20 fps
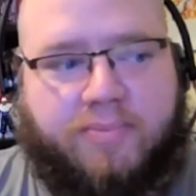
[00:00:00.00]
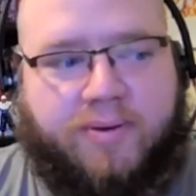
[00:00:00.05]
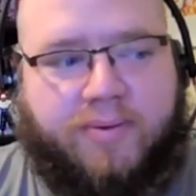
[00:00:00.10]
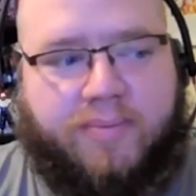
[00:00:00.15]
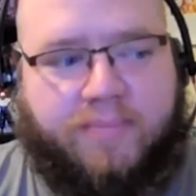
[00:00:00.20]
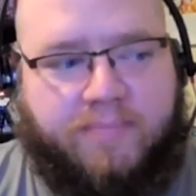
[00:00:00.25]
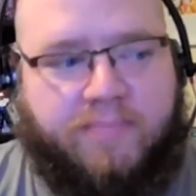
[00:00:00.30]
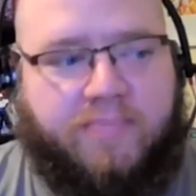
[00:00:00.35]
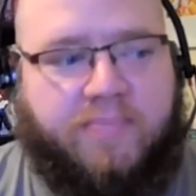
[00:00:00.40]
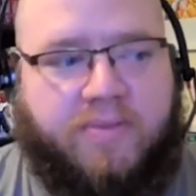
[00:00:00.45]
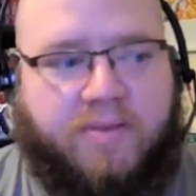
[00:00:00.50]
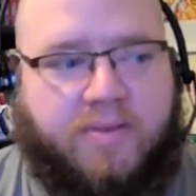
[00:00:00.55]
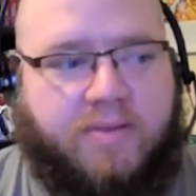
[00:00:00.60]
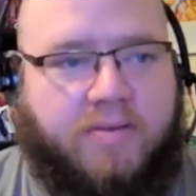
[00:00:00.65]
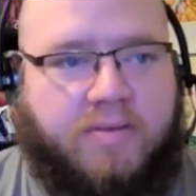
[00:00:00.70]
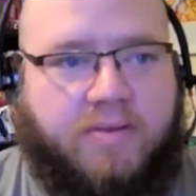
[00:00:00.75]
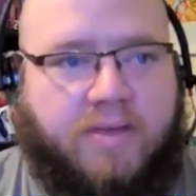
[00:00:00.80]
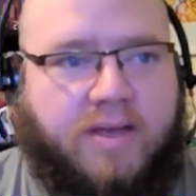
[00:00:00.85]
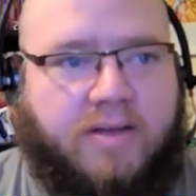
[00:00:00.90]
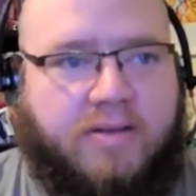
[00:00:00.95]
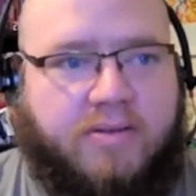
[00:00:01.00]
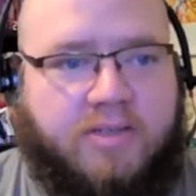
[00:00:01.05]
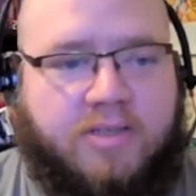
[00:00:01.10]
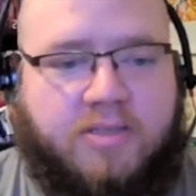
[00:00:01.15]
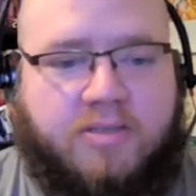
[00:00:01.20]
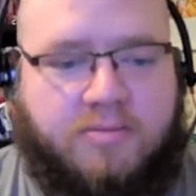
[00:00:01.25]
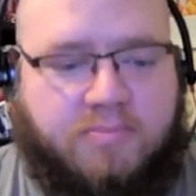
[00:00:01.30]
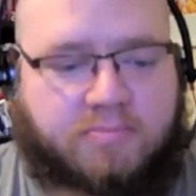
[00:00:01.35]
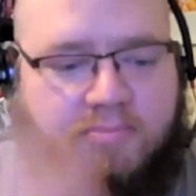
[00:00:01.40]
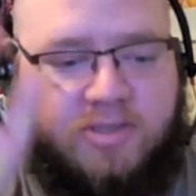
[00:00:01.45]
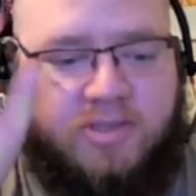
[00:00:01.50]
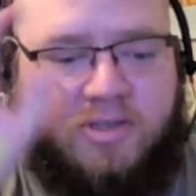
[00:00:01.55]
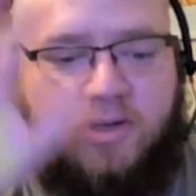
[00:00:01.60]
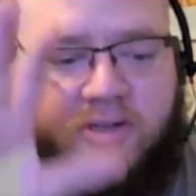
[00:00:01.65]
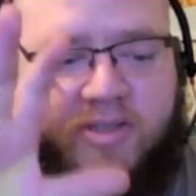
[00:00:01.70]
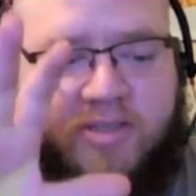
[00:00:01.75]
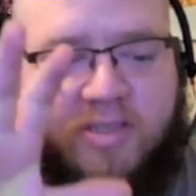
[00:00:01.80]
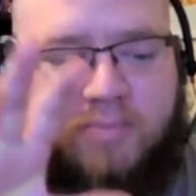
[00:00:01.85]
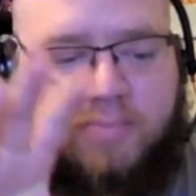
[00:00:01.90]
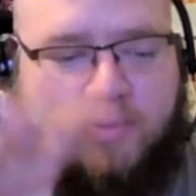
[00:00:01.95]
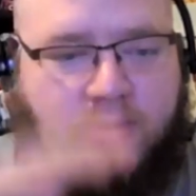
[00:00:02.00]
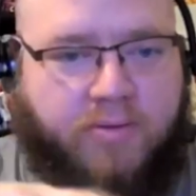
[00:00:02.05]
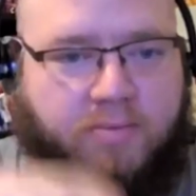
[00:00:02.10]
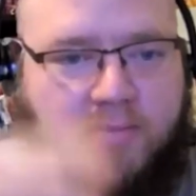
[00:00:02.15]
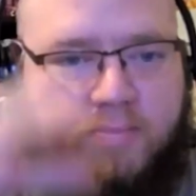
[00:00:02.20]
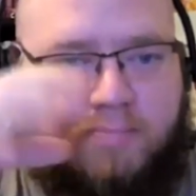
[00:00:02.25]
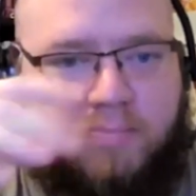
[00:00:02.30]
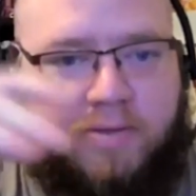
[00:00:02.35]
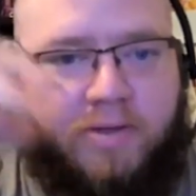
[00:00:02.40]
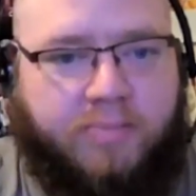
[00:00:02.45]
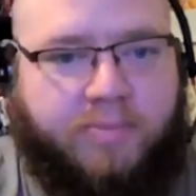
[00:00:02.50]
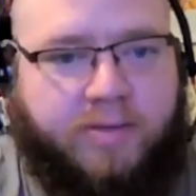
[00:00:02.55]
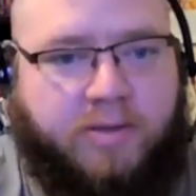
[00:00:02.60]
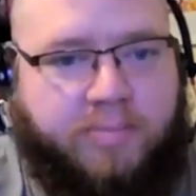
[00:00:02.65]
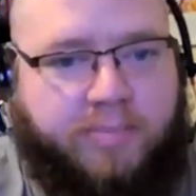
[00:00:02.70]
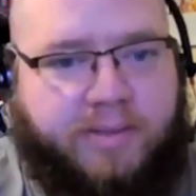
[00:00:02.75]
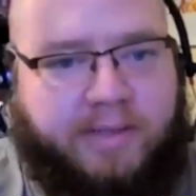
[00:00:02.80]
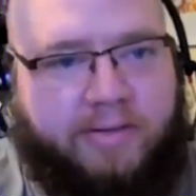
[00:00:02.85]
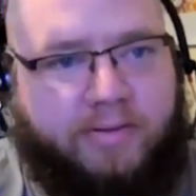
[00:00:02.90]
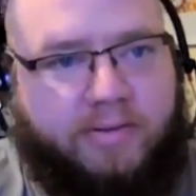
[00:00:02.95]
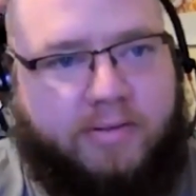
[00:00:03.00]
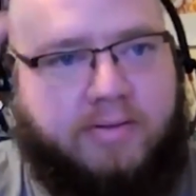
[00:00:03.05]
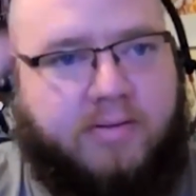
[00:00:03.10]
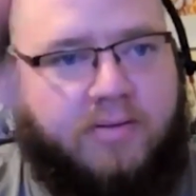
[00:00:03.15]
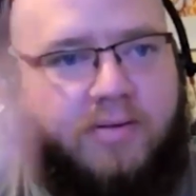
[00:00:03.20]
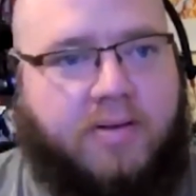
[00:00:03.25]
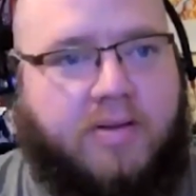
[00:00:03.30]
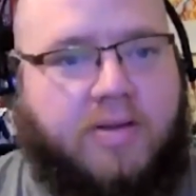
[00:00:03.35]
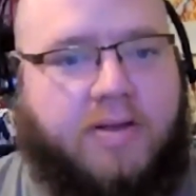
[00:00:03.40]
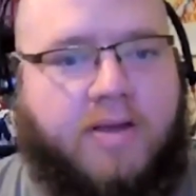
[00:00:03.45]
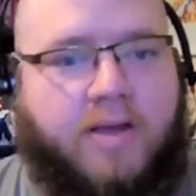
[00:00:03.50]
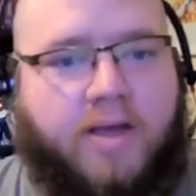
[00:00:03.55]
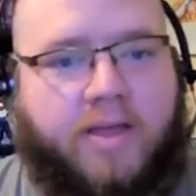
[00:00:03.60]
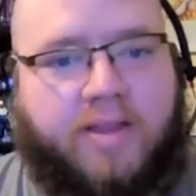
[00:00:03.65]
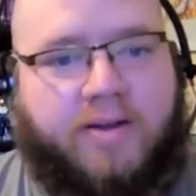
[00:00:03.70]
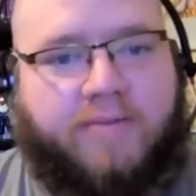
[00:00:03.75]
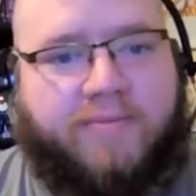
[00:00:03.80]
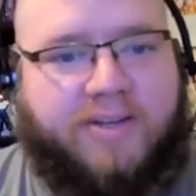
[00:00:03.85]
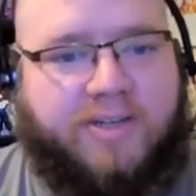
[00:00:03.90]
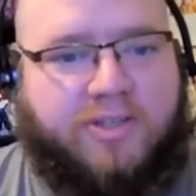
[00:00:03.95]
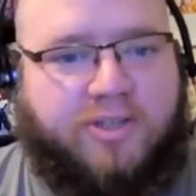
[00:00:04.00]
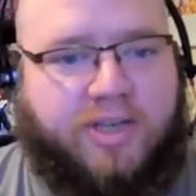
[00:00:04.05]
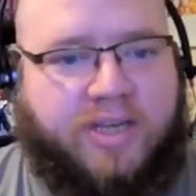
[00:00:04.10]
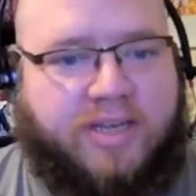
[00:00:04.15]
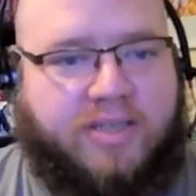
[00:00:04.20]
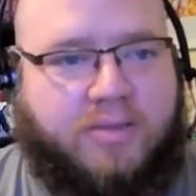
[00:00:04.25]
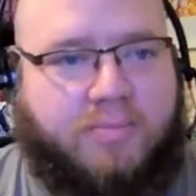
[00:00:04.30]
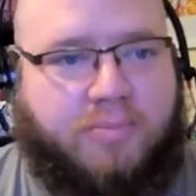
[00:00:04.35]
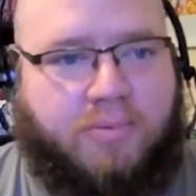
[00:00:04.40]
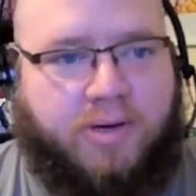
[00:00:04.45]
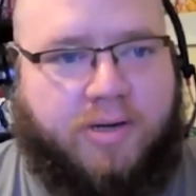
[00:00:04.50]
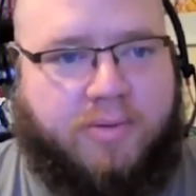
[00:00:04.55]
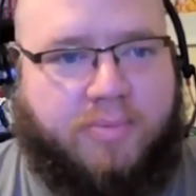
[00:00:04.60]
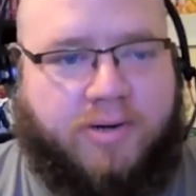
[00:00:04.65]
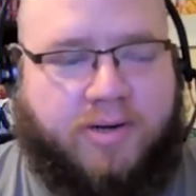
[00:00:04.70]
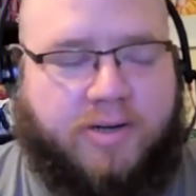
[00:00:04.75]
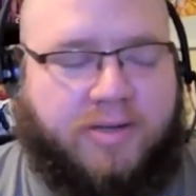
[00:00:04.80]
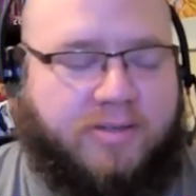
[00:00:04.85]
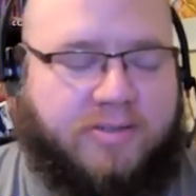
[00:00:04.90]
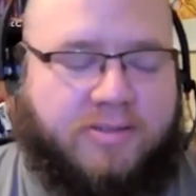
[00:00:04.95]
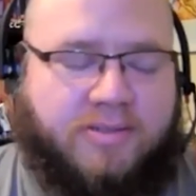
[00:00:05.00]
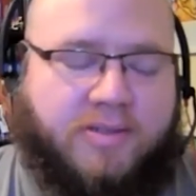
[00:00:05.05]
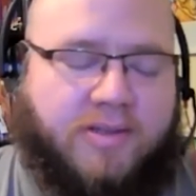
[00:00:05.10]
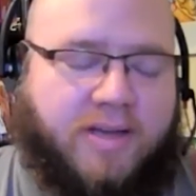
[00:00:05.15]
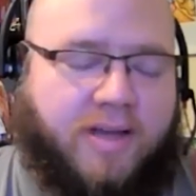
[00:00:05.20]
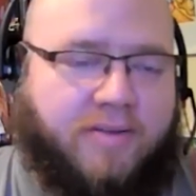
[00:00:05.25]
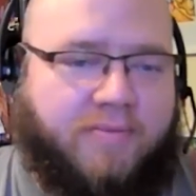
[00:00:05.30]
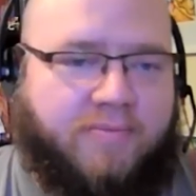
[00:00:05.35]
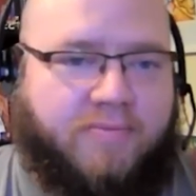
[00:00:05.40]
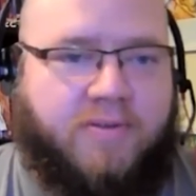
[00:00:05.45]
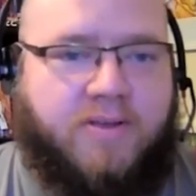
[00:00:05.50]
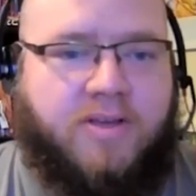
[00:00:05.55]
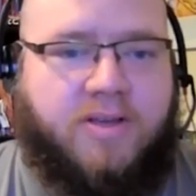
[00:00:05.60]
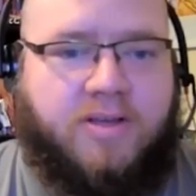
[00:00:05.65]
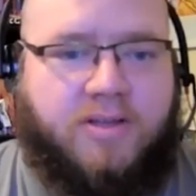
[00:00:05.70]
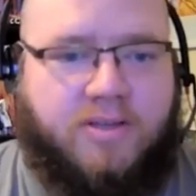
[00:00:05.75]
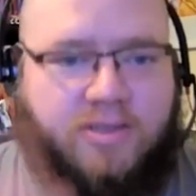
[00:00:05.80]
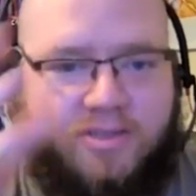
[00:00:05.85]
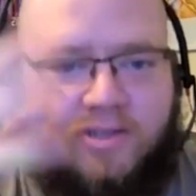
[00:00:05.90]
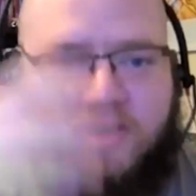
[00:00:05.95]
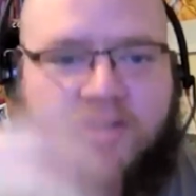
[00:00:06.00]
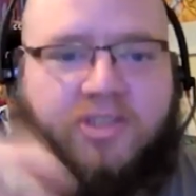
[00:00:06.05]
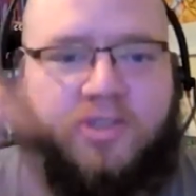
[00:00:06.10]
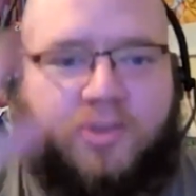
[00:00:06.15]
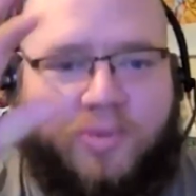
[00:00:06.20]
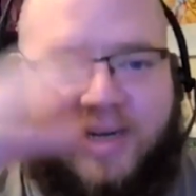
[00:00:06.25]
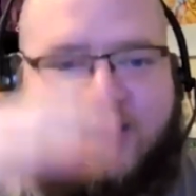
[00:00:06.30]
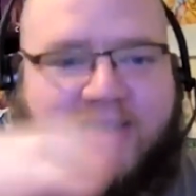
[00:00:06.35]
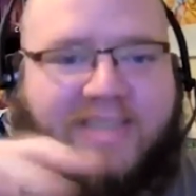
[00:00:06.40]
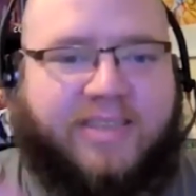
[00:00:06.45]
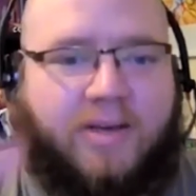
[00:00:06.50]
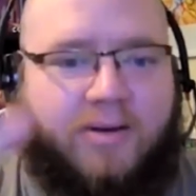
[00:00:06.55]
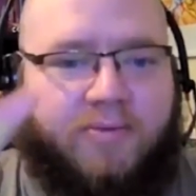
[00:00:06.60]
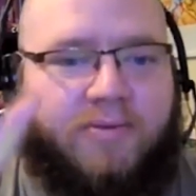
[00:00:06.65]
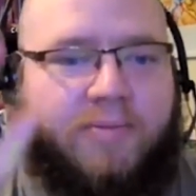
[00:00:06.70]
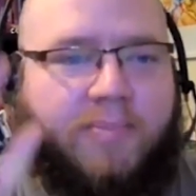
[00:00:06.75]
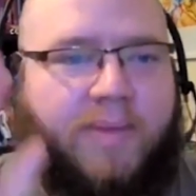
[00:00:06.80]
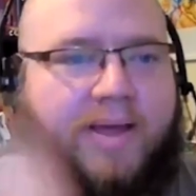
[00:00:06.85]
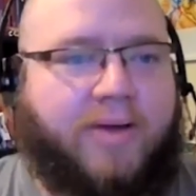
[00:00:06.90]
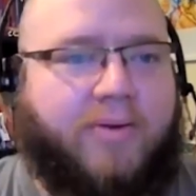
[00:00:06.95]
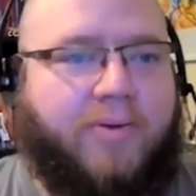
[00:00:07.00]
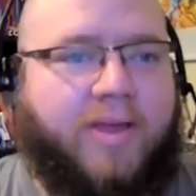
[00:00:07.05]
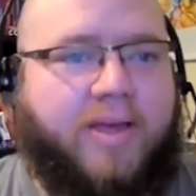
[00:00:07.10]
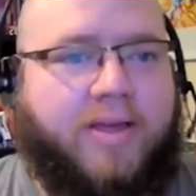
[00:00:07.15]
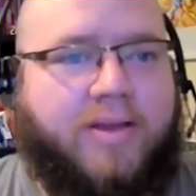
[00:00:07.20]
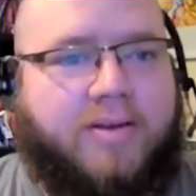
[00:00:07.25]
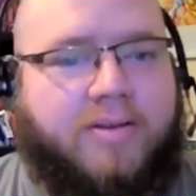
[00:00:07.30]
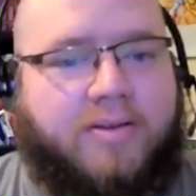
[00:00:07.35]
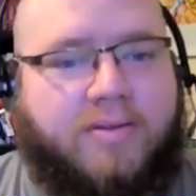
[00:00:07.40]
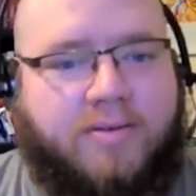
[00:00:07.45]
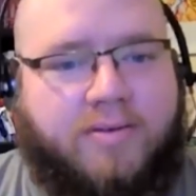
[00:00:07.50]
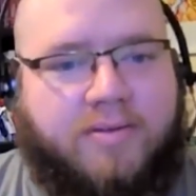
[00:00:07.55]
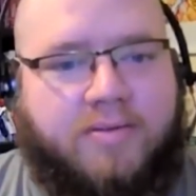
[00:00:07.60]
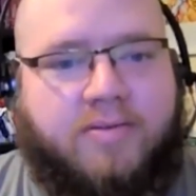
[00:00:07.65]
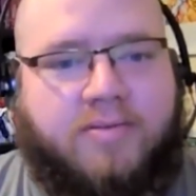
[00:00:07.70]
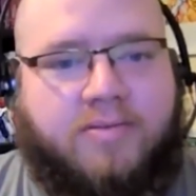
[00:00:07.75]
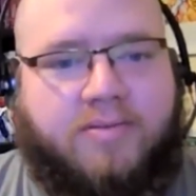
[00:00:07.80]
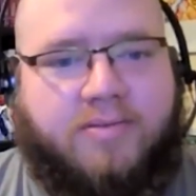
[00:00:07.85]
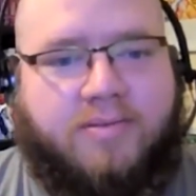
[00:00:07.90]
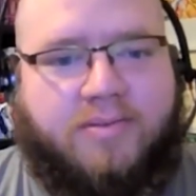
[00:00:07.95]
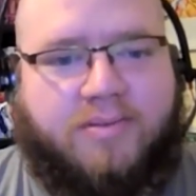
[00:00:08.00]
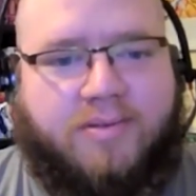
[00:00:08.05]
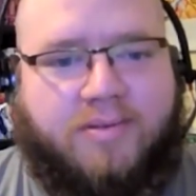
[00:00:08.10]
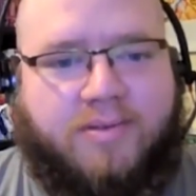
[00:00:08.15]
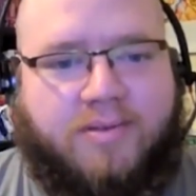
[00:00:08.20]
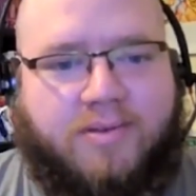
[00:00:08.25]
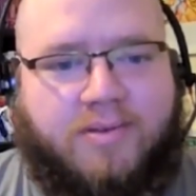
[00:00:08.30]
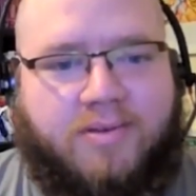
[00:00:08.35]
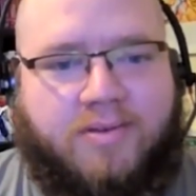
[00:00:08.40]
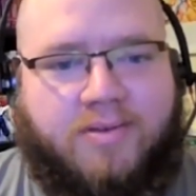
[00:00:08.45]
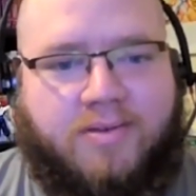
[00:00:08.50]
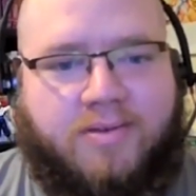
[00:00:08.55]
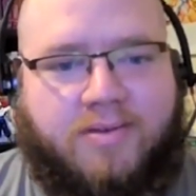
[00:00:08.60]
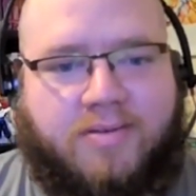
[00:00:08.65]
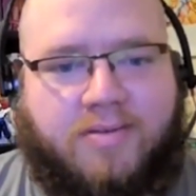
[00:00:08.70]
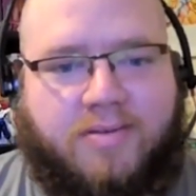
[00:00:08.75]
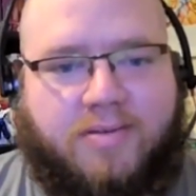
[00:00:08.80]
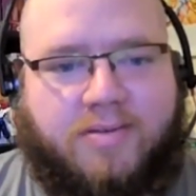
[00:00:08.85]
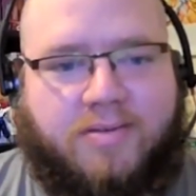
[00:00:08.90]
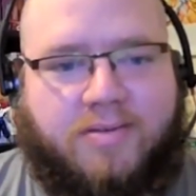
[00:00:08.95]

But yeah, just start simple, build, build, build, and then eventually you get to a point where it kind of starts doing itself in my own head. Nice.